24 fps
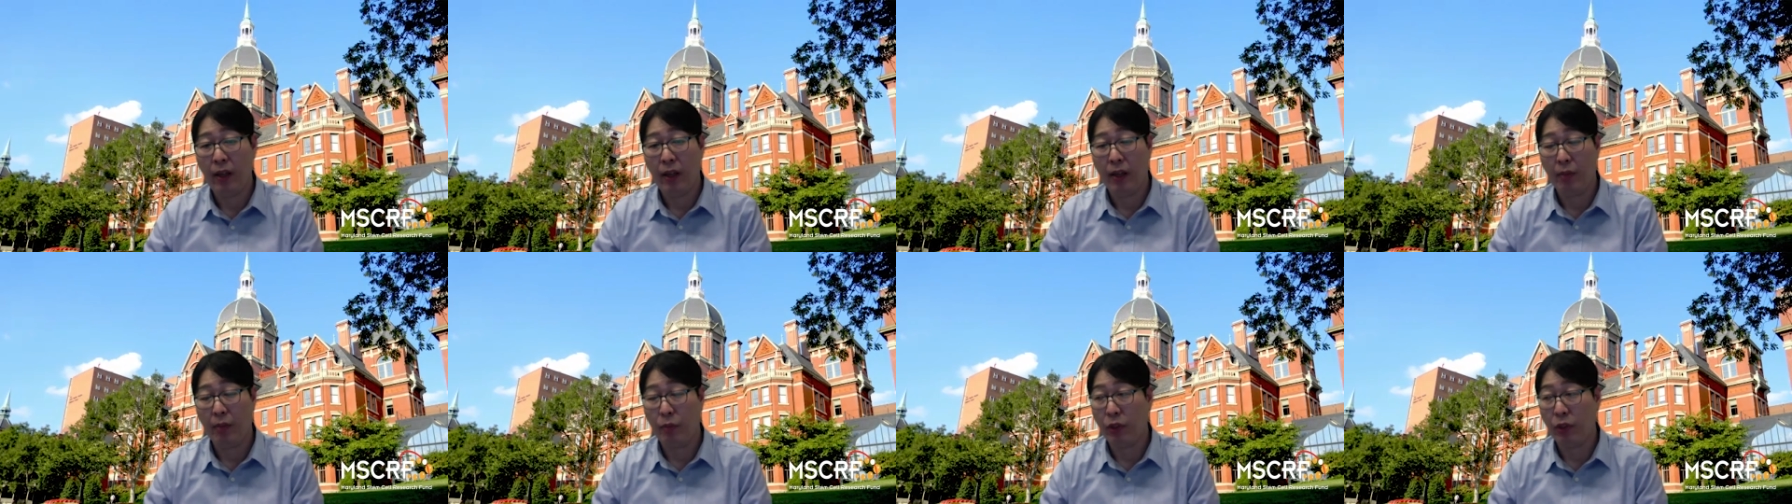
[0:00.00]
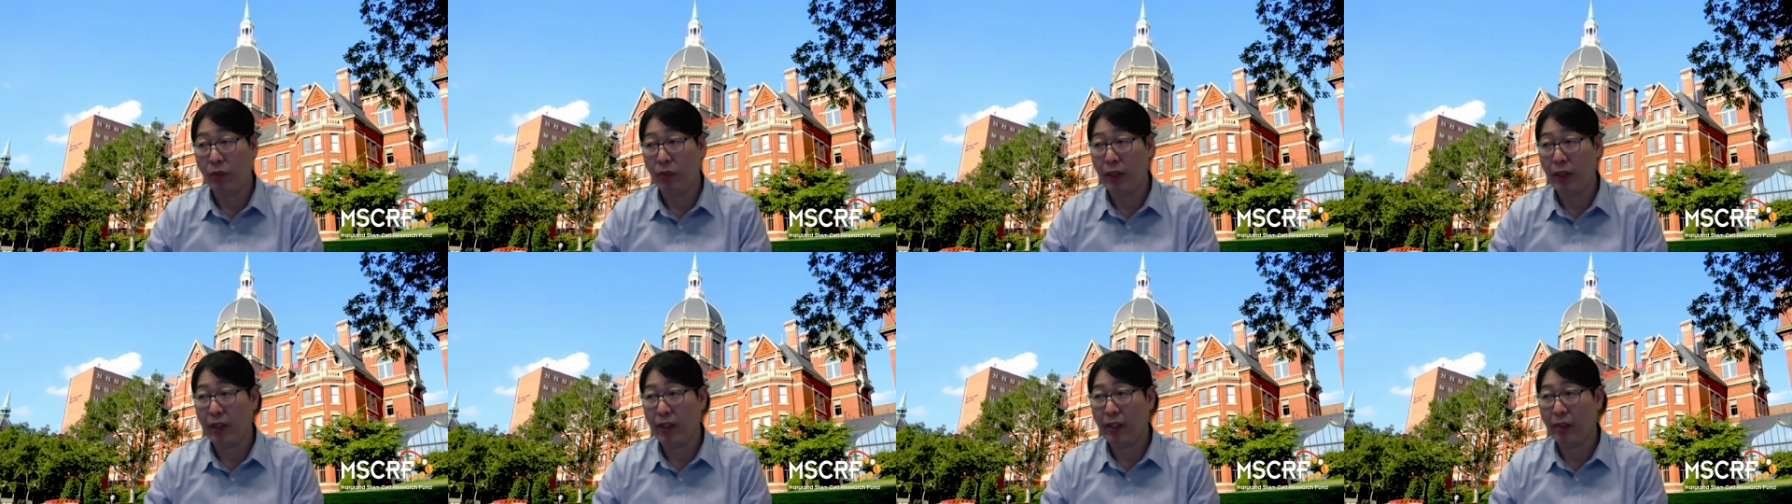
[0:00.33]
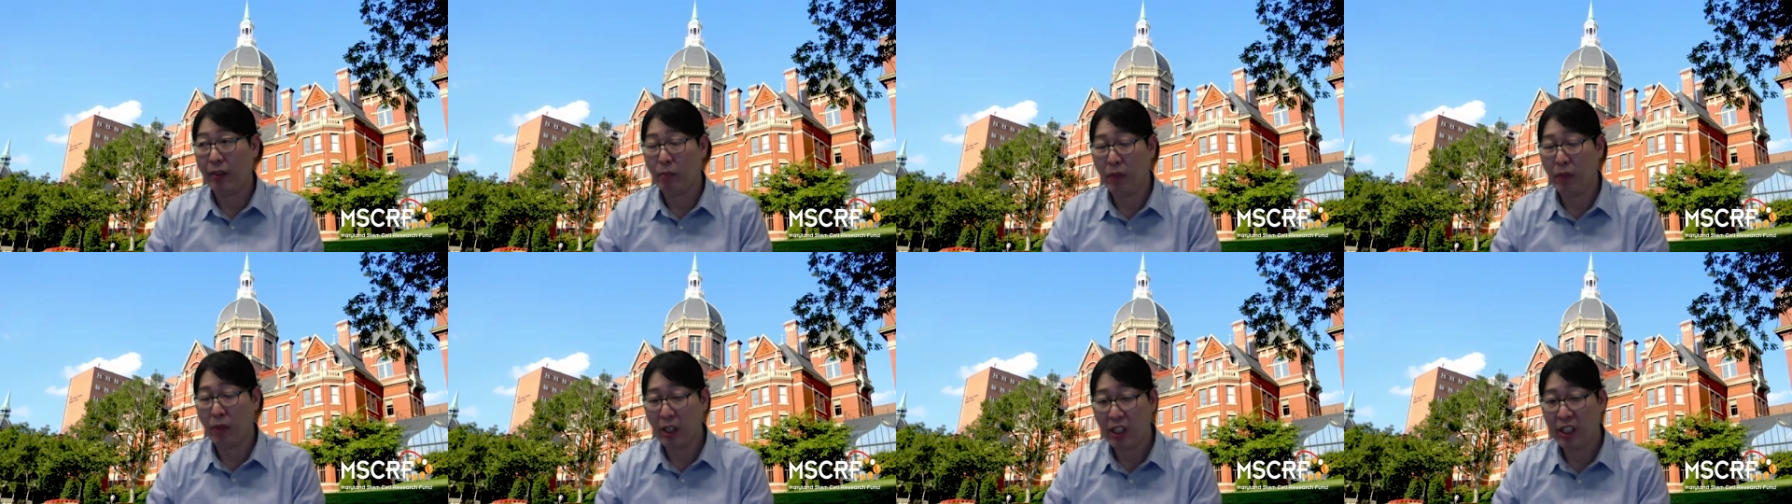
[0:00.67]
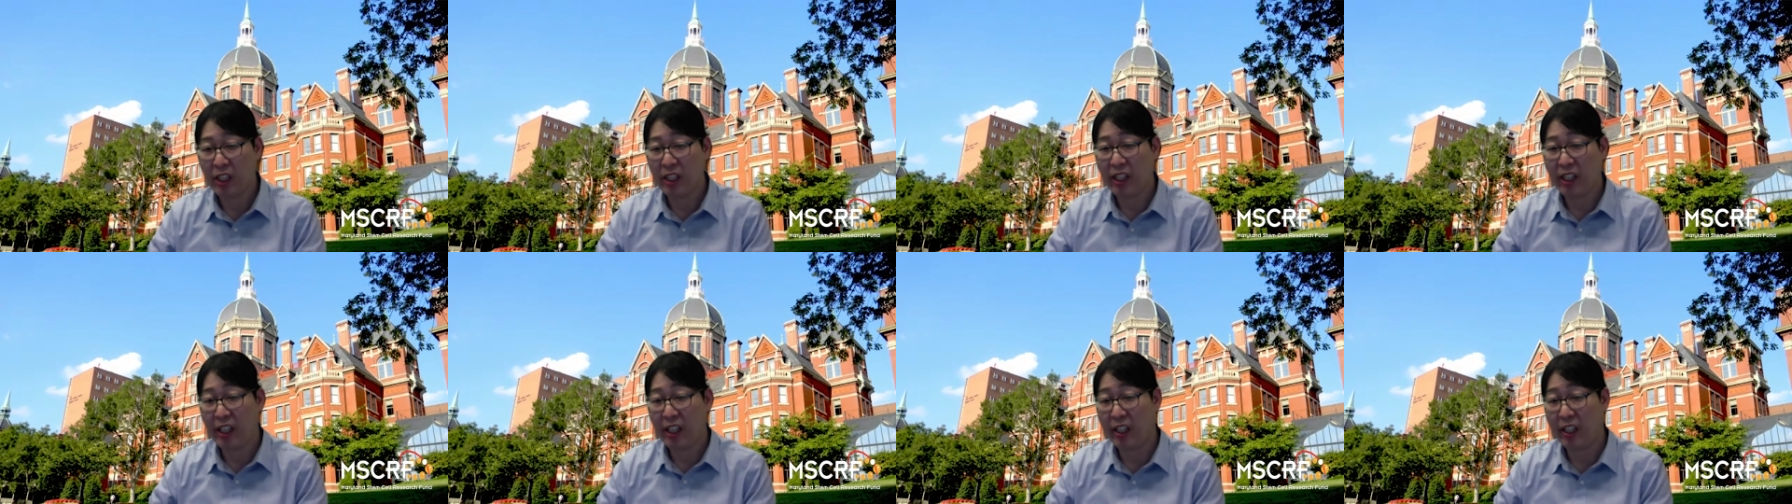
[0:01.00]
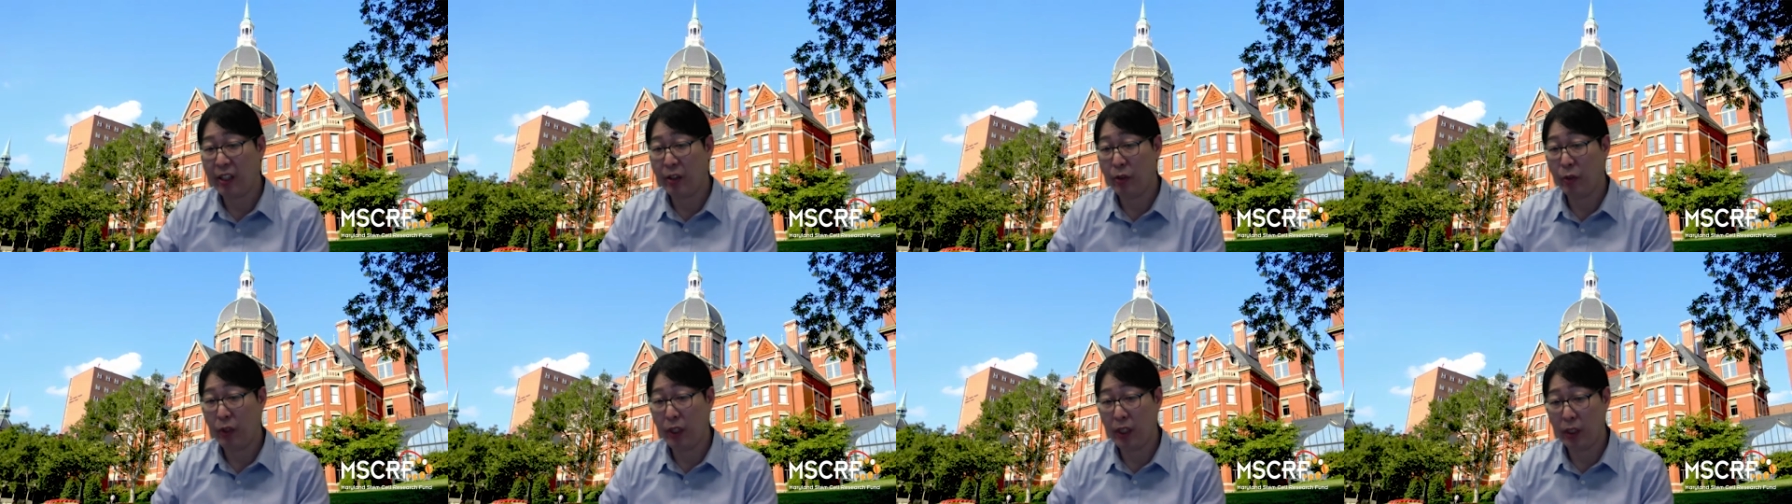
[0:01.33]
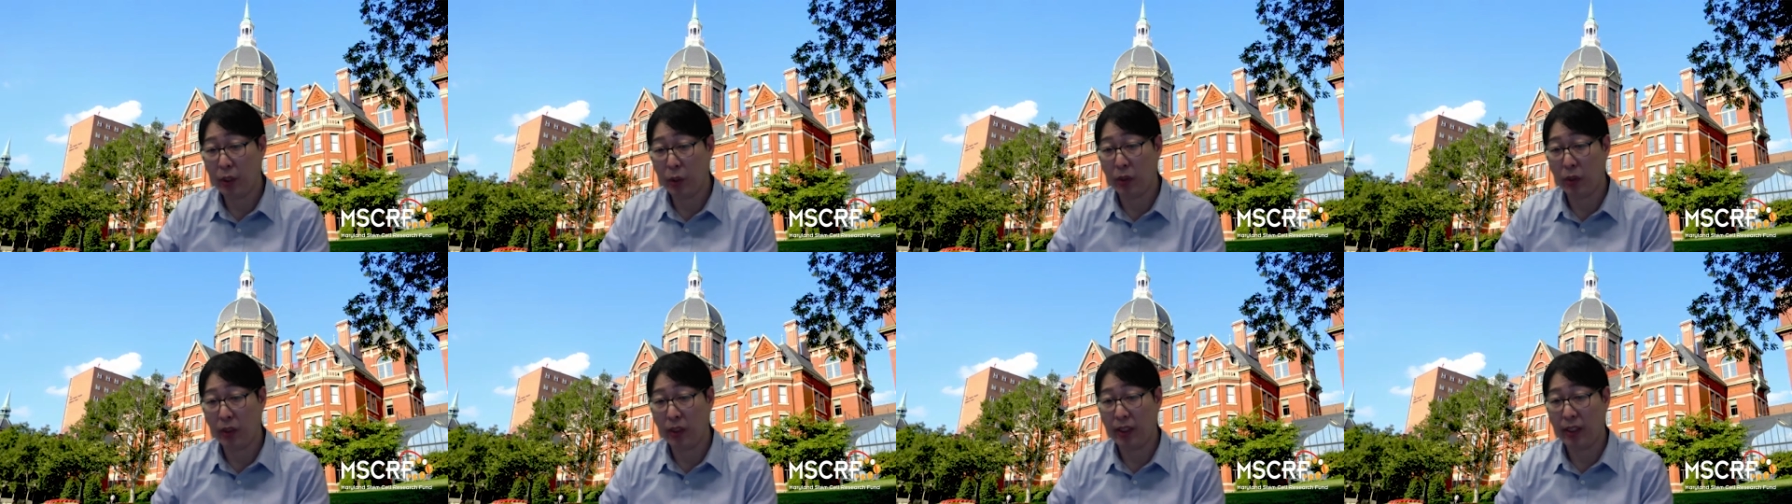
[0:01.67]
uh, providing much needed
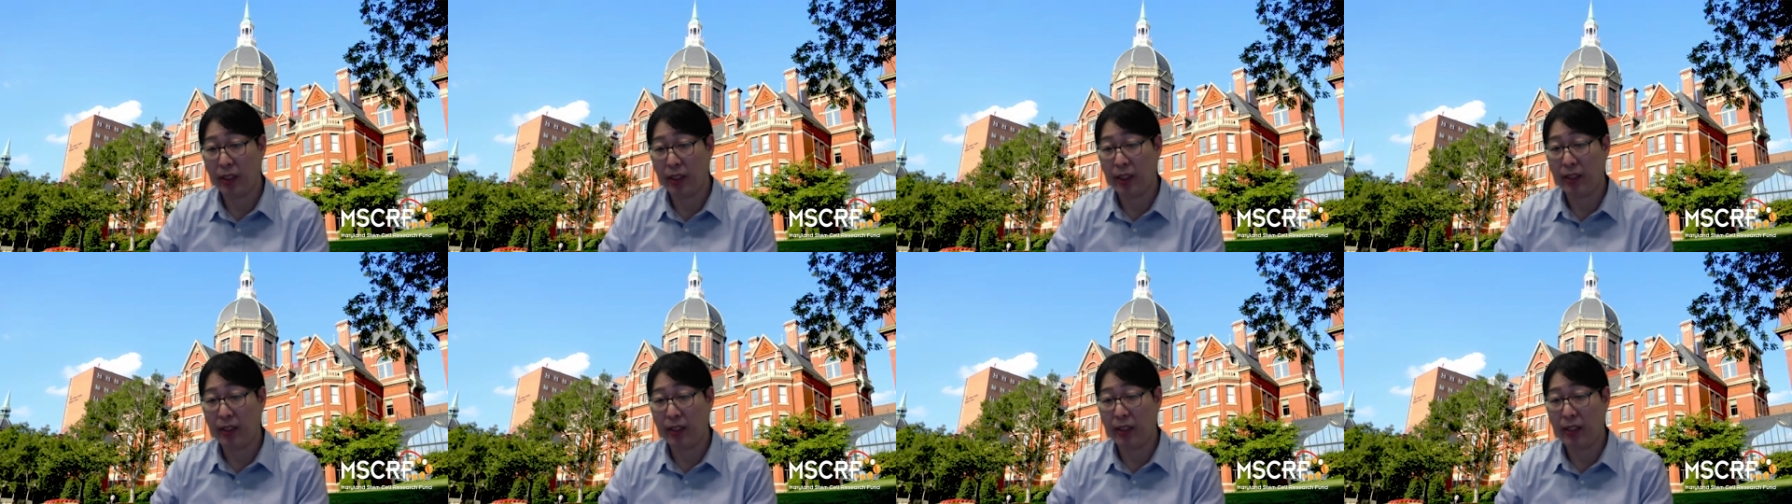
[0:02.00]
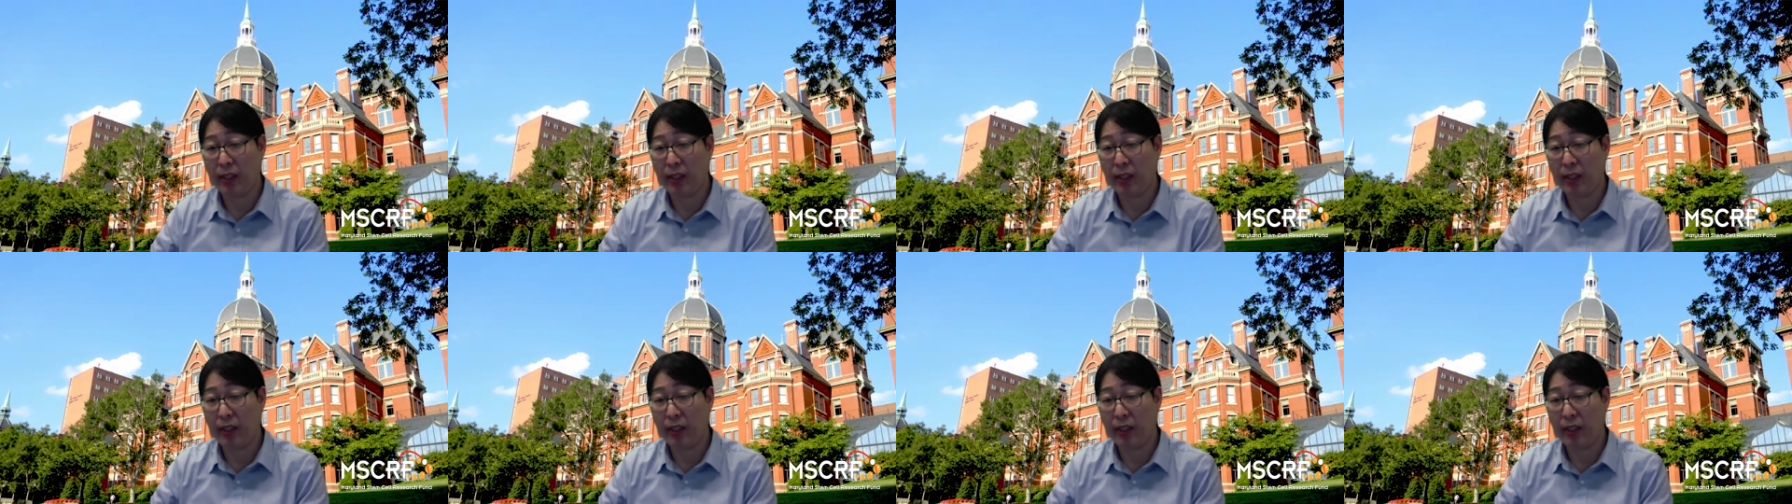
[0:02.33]
resources